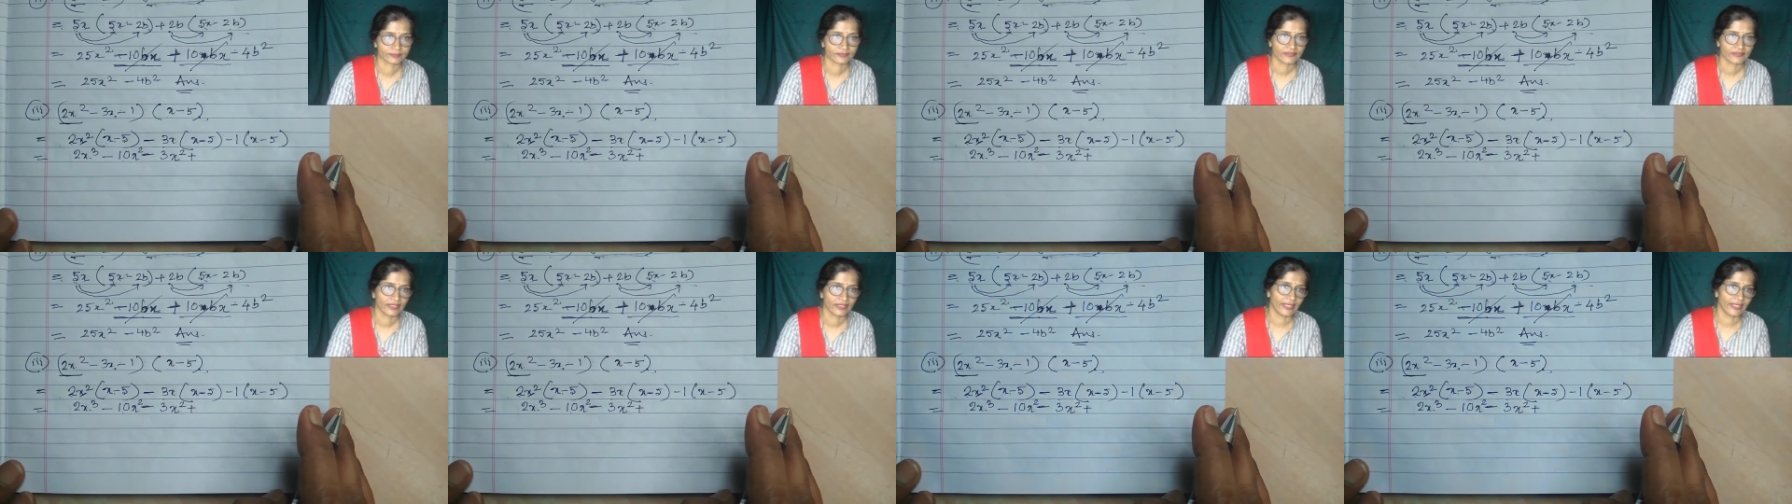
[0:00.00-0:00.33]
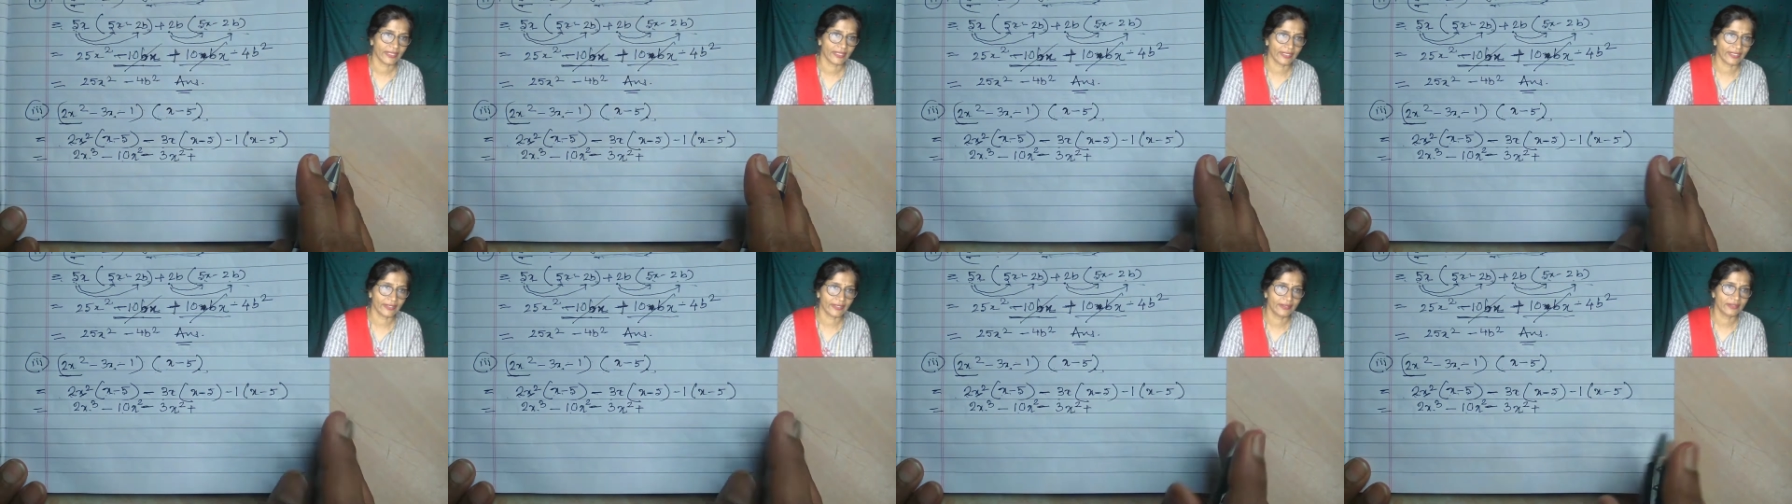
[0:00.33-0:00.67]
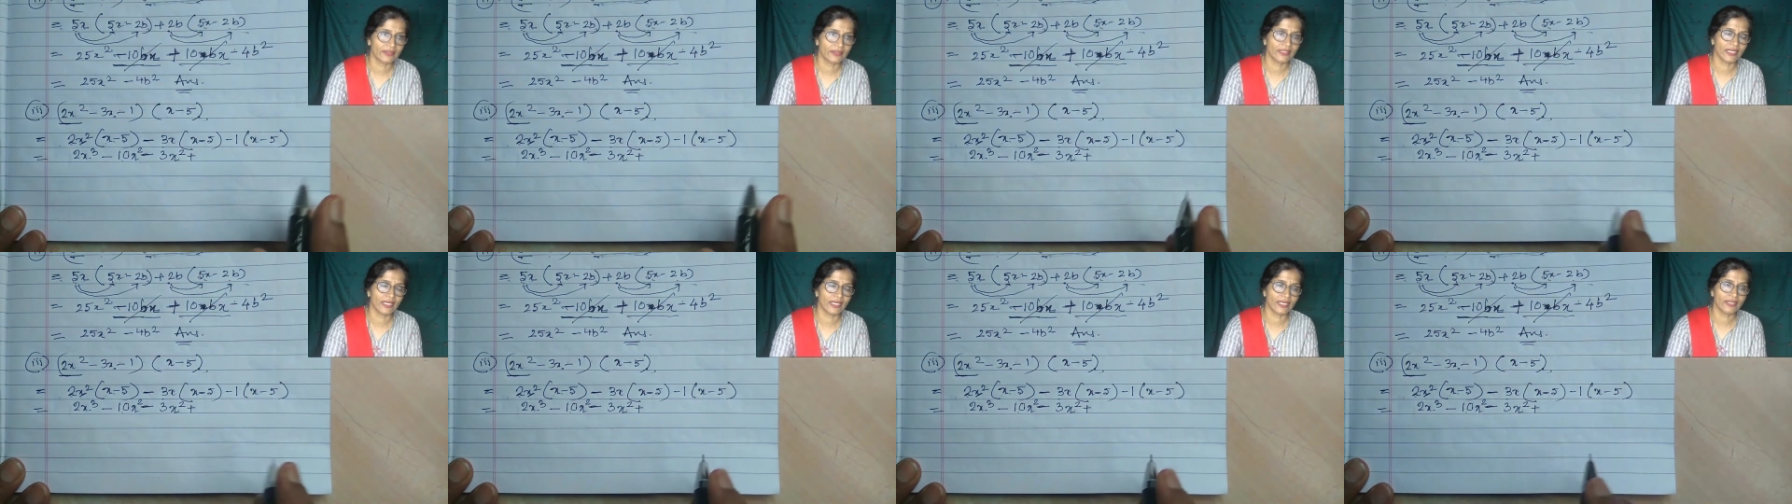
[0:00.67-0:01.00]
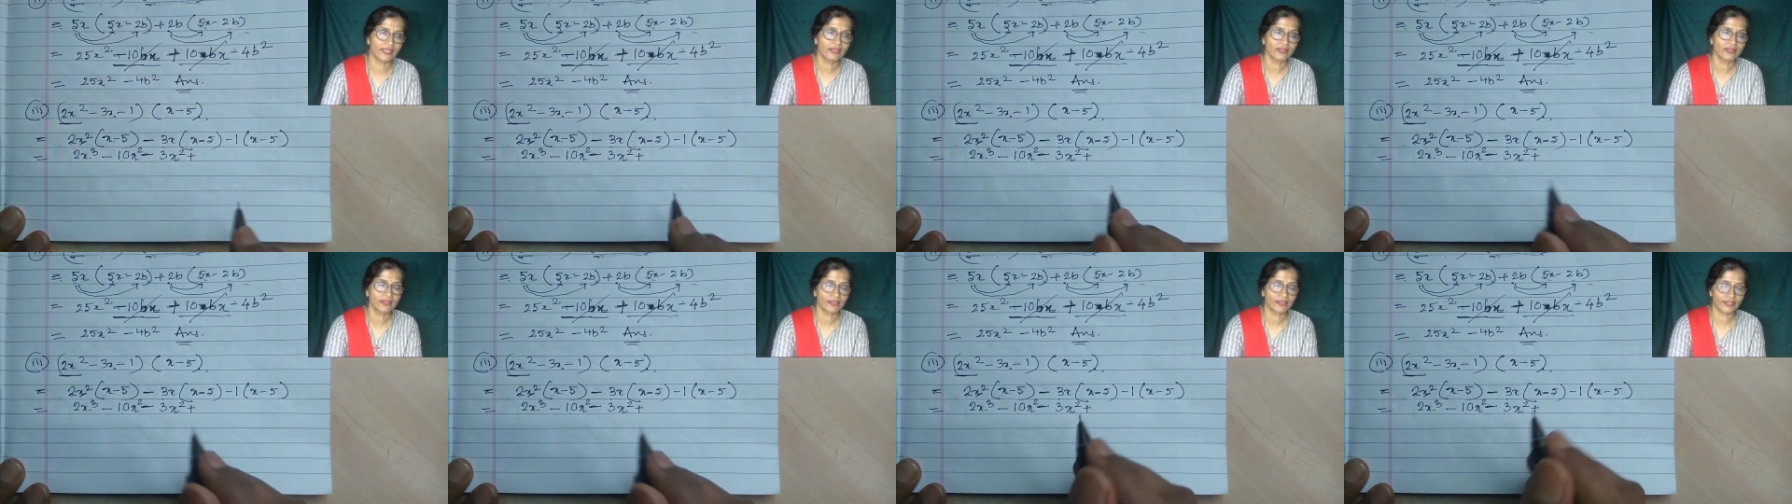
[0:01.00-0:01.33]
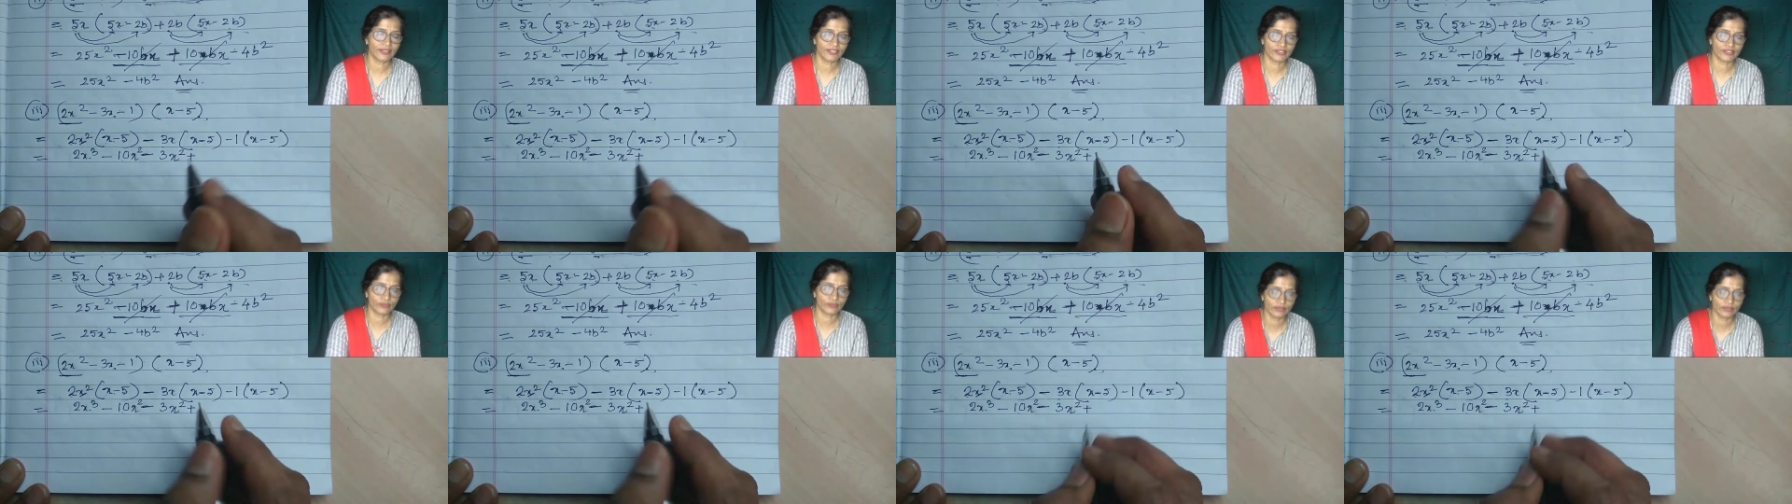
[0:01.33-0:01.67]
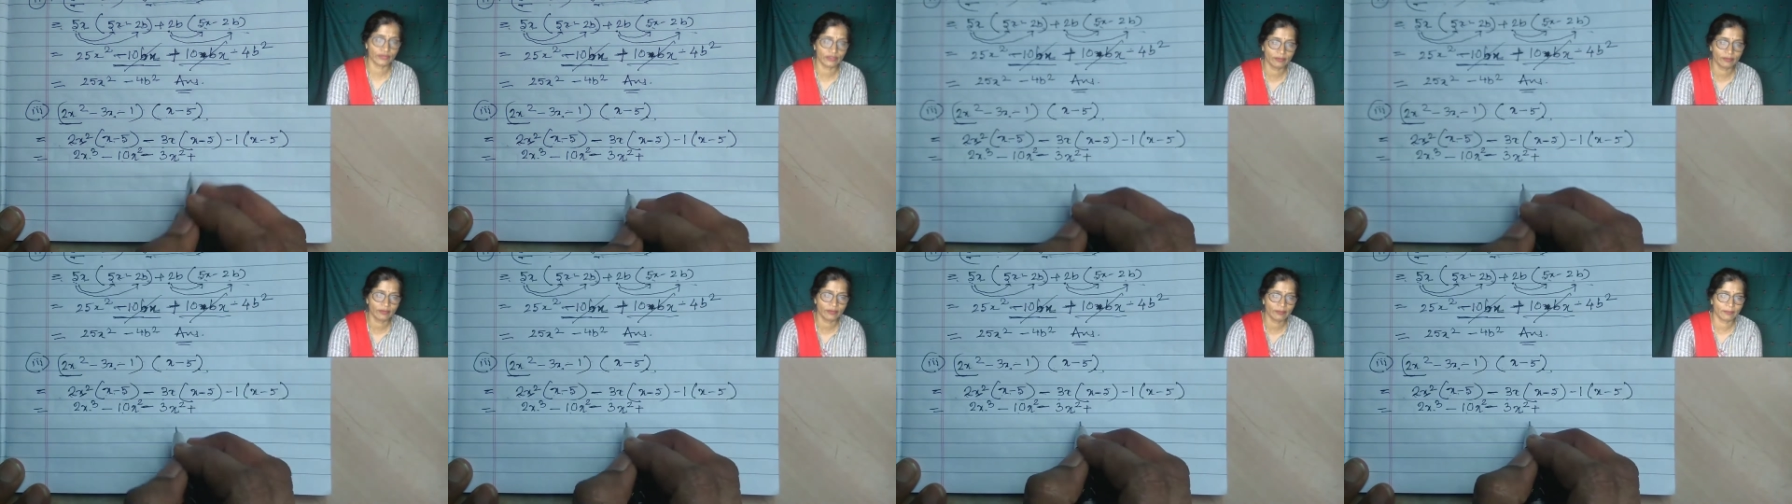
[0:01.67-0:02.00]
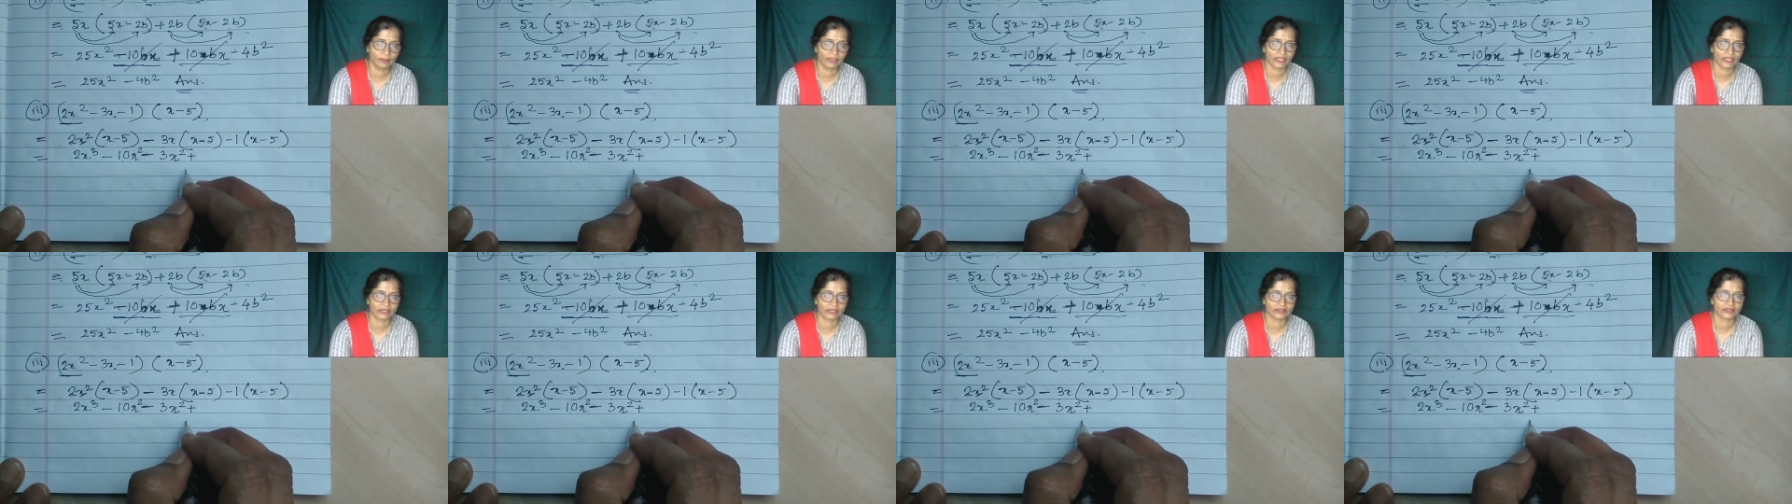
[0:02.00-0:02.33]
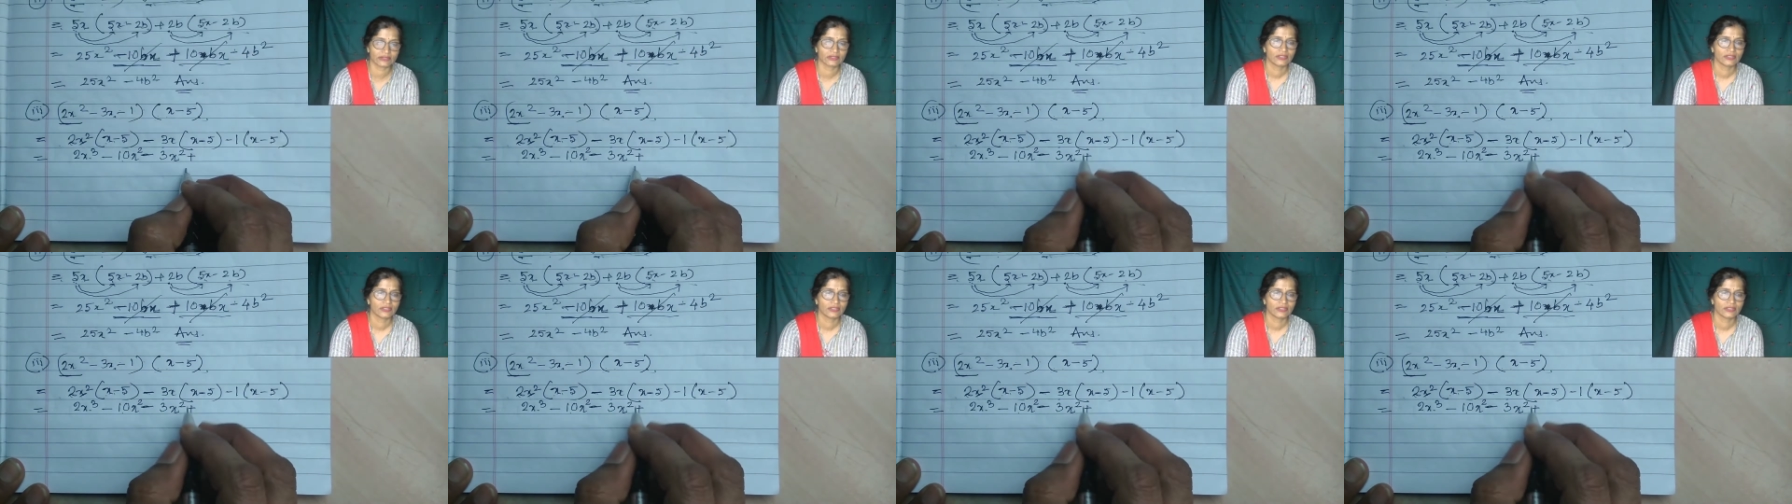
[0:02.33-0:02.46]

and then it will be plus.